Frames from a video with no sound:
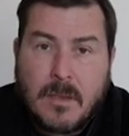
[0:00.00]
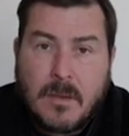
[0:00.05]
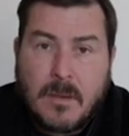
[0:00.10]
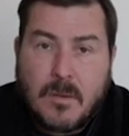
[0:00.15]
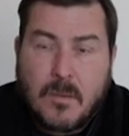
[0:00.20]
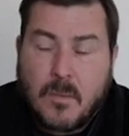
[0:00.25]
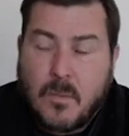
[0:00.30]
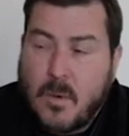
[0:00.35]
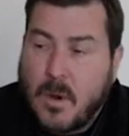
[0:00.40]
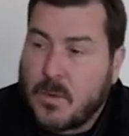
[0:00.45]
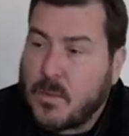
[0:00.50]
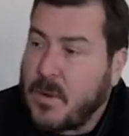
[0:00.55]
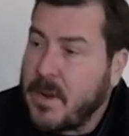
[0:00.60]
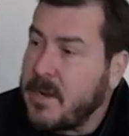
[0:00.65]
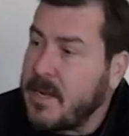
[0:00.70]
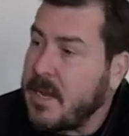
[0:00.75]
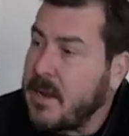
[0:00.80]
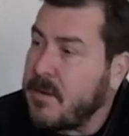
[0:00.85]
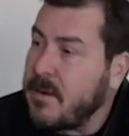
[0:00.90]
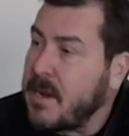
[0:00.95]
What we're
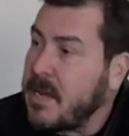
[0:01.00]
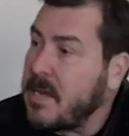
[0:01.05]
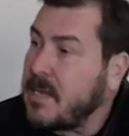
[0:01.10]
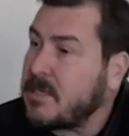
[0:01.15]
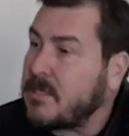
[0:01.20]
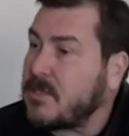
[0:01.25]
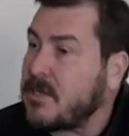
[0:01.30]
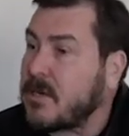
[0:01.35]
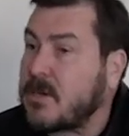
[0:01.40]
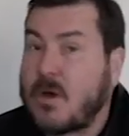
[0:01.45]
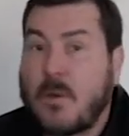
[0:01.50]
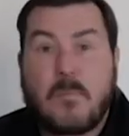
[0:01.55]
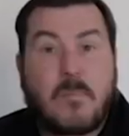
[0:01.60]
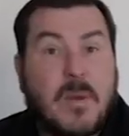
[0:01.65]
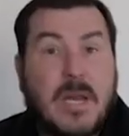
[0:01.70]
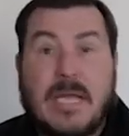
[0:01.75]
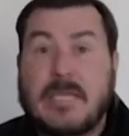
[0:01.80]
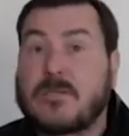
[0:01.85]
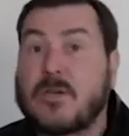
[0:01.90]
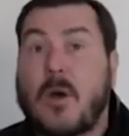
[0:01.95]
hearing is the
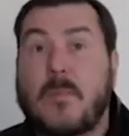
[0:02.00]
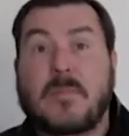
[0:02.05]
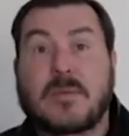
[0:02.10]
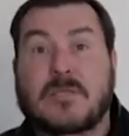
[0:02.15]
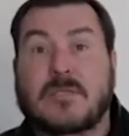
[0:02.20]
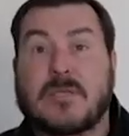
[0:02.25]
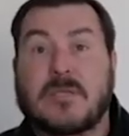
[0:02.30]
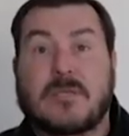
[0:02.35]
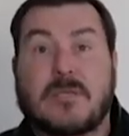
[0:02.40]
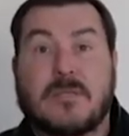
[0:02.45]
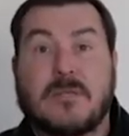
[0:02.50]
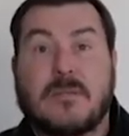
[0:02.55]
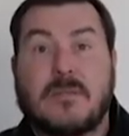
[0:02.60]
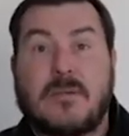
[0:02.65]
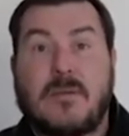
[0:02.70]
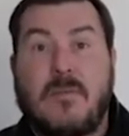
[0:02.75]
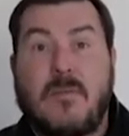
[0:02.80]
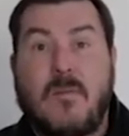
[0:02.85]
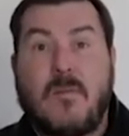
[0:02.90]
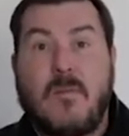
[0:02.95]
complete opposite.
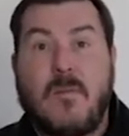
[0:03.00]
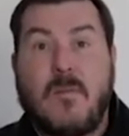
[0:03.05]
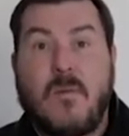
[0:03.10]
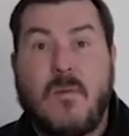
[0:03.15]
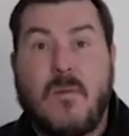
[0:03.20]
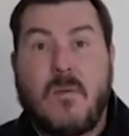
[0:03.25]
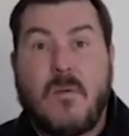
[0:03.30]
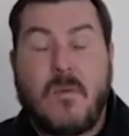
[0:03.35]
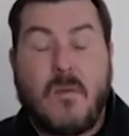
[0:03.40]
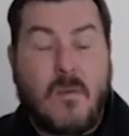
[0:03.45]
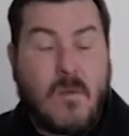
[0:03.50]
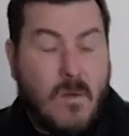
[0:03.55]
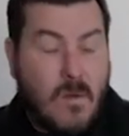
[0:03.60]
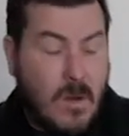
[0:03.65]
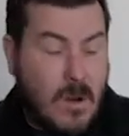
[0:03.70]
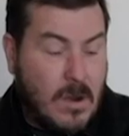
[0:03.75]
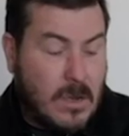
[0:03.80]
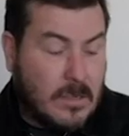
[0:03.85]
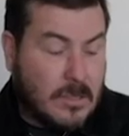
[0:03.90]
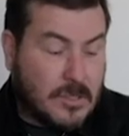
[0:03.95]

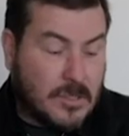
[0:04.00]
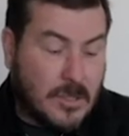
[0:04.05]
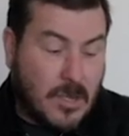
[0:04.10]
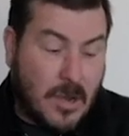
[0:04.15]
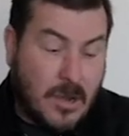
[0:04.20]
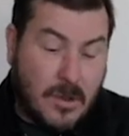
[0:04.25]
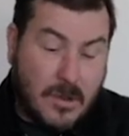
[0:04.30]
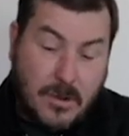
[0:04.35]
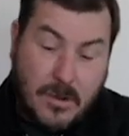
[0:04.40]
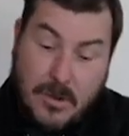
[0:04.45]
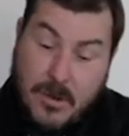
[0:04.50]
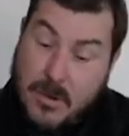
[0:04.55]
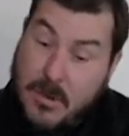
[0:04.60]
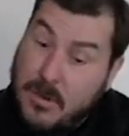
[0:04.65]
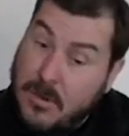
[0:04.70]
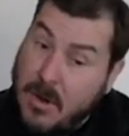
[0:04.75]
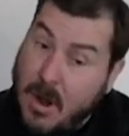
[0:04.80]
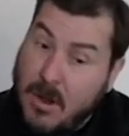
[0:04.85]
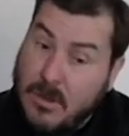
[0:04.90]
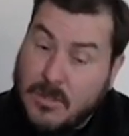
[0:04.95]
So who
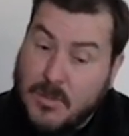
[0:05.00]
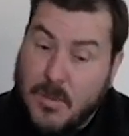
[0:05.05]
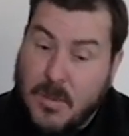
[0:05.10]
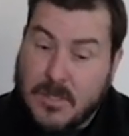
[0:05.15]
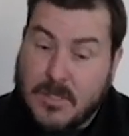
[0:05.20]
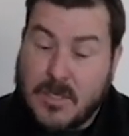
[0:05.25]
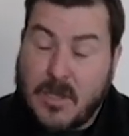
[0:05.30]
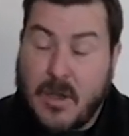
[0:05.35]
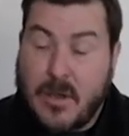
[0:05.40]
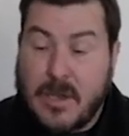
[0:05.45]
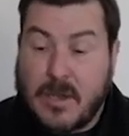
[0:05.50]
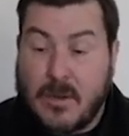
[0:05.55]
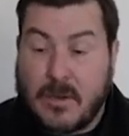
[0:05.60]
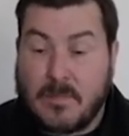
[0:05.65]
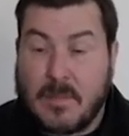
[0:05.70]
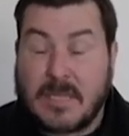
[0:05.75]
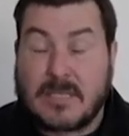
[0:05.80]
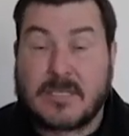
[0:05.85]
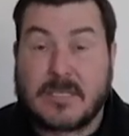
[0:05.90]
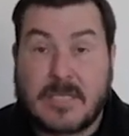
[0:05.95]
knows what's going on,
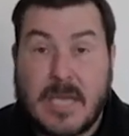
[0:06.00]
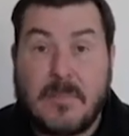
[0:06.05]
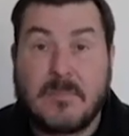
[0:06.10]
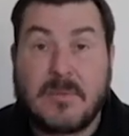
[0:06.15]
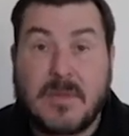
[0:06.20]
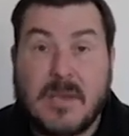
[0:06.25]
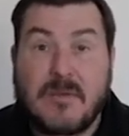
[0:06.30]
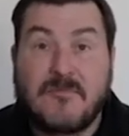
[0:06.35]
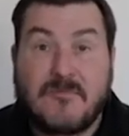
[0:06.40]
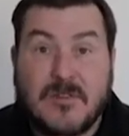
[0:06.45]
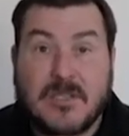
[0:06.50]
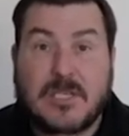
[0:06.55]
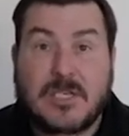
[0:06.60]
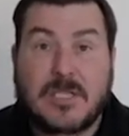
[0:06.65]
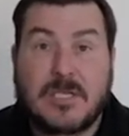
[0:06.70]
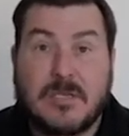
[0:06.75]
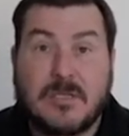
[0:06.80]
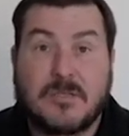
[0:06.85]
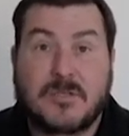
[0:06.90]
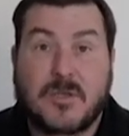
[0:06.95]
but something
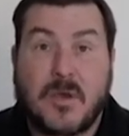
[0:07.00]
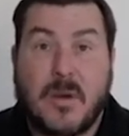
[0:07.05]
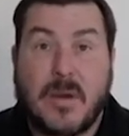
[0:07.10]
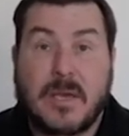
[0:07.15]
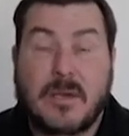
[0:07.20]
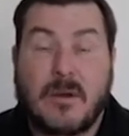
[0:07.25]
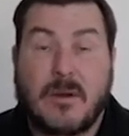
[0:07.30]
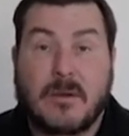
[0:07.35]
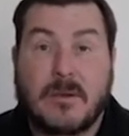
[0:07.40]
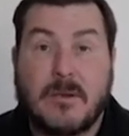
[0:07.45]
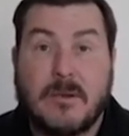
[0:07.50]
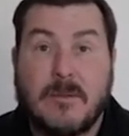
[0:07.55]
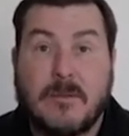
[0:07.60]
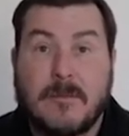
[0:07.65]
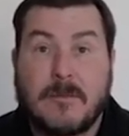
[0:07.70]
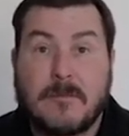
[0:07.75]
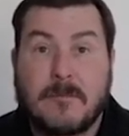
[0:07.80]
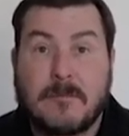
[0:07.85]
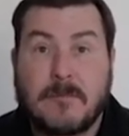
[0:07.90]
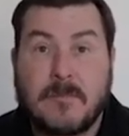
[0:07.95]
fishy is going on.
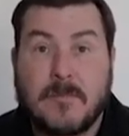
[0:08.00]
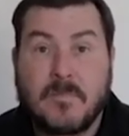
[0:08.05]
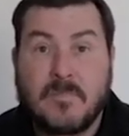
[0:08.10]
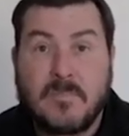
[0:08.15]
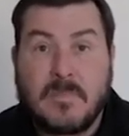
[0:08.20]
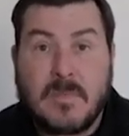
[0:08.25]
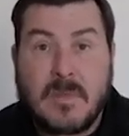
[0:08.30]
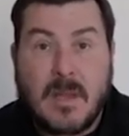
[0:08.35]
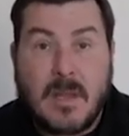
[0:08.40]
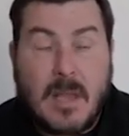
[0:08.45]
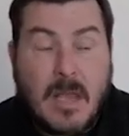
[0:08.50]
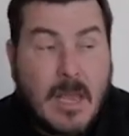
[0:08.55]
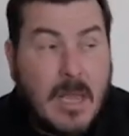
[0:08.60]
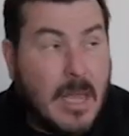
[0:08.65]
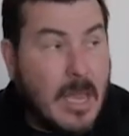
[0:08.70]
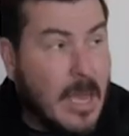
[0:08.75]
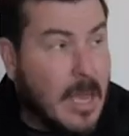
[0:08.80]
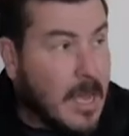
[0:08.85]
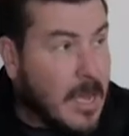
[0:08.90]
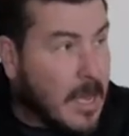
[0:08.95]

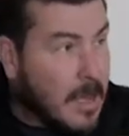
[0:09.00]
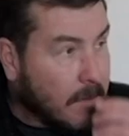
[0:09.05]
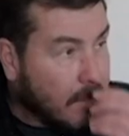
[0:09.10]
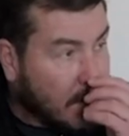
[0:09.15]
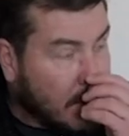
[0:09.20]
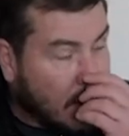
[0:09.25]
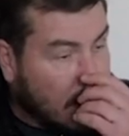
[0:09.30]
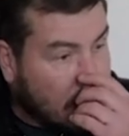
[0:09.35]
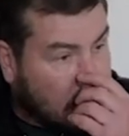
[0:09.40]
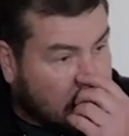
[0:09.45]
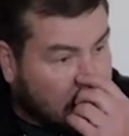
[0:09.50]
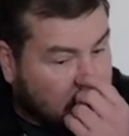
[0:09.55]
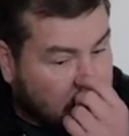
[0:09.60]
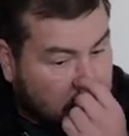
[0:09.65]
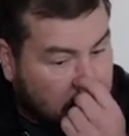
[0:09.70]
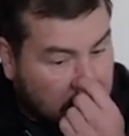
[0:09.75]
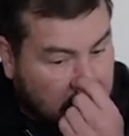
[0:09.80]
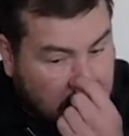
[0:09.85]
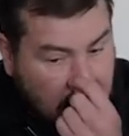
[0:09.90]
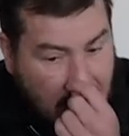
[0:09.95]
It's a
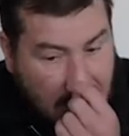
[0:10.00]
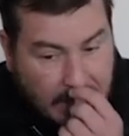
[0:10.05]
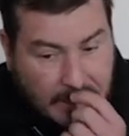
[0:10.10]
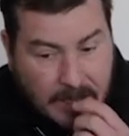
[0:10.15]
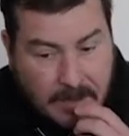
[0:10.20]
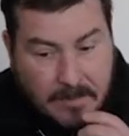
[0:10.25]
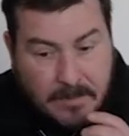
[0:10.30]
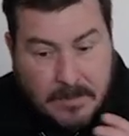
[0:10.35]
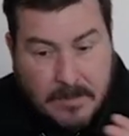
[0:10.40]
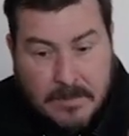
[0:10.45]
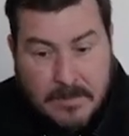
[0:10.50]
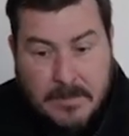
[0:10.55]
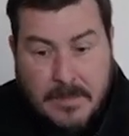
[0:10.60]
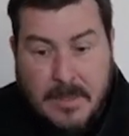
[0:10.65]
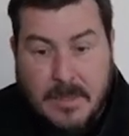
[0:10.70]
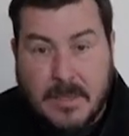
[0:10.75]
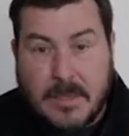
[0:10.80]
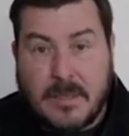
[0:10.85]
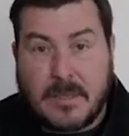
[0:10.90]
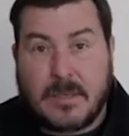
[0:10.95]
bit like
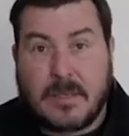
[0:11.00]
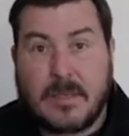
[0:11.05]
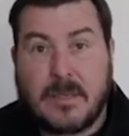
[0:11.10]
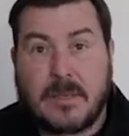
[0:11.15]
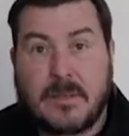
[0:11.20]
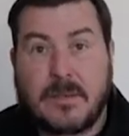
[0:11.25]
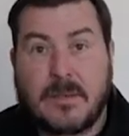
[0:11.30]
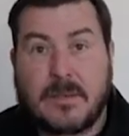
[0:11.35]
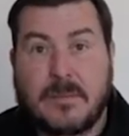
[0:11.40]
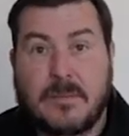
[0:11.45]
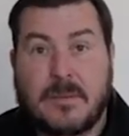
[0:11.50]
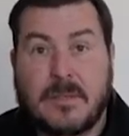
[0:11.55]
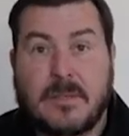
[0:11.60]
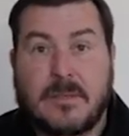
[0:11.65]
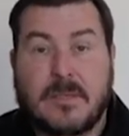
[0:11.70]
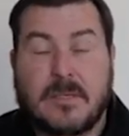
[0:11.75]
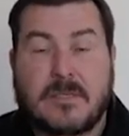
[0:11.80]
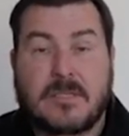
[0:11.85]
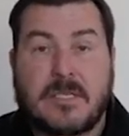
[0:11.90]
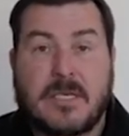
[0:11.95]

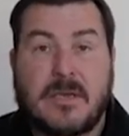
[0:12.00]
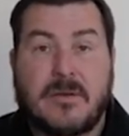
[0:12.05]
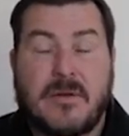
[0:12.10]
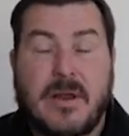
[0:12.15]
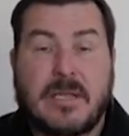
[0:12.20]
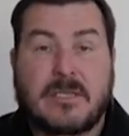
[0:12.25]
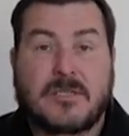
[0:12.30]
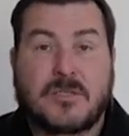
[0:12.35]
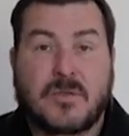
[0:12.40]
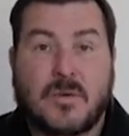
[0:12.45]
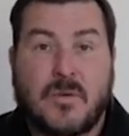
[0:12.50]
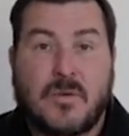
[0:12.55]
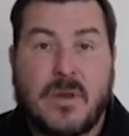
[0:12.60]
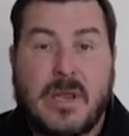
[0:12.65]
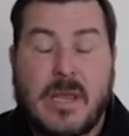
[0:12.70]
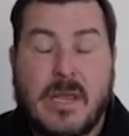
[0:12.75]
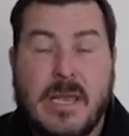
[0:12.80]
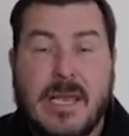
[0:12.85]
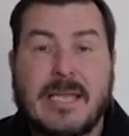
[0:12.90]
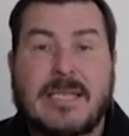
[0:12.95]
the cigarette
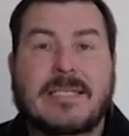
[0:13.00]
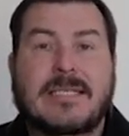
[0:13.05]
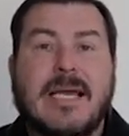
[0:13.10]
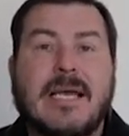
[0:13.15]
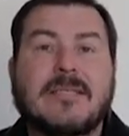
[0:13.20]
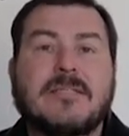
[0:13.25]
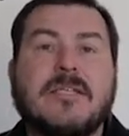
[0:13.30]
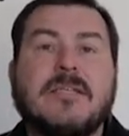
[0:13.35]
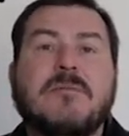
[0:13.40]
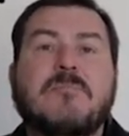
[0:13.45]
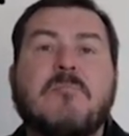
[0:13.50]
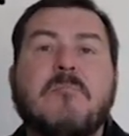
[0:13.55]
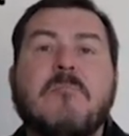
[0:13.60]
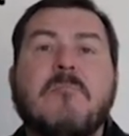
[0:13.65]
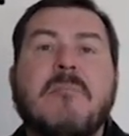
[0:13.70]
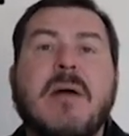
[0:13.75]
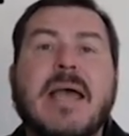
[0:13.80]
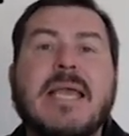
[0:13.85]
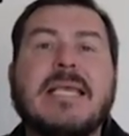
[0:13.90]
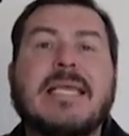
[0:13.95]
story. It doesn't
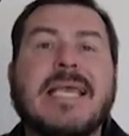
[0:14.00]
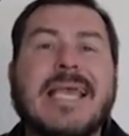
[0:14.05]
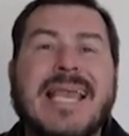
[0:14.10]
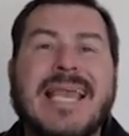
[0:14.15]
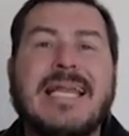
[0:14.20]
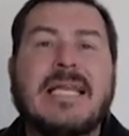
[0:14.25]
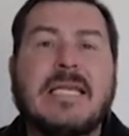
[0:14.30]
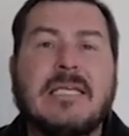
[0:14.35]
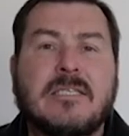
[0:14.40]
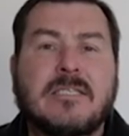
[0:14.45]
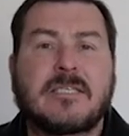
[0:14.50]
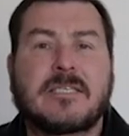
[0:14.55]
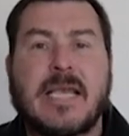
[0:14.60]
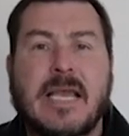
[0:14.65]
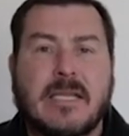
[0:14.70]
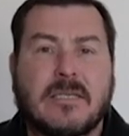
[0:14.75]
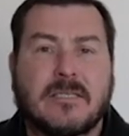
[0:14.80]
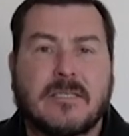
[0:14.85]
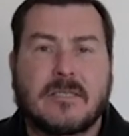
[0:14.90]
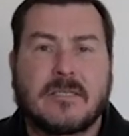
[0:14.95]
make any
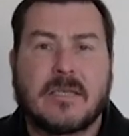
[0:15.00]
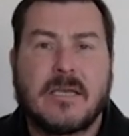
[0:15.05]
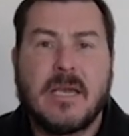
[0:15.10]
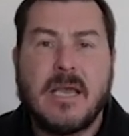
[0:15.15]
sense.